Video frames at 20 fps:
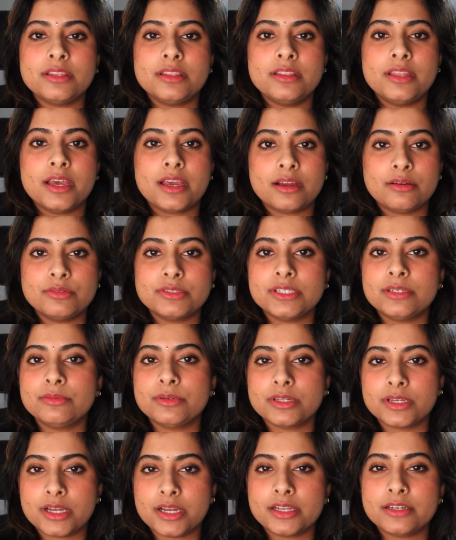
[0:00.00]
that I was
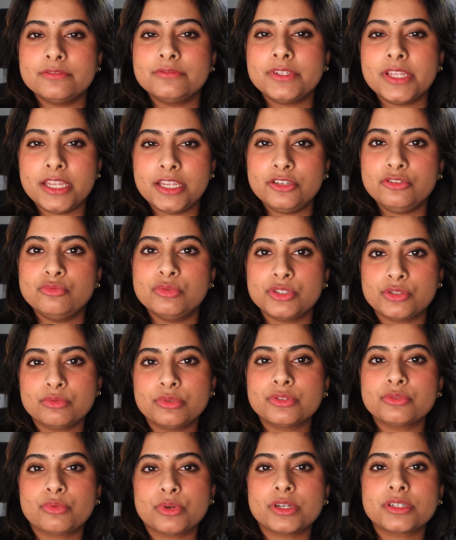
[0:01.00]
able to kind of gauge which
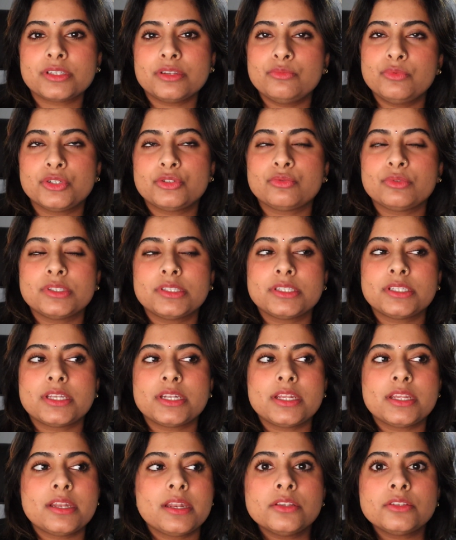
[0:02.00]
ones worked and which ones didn't.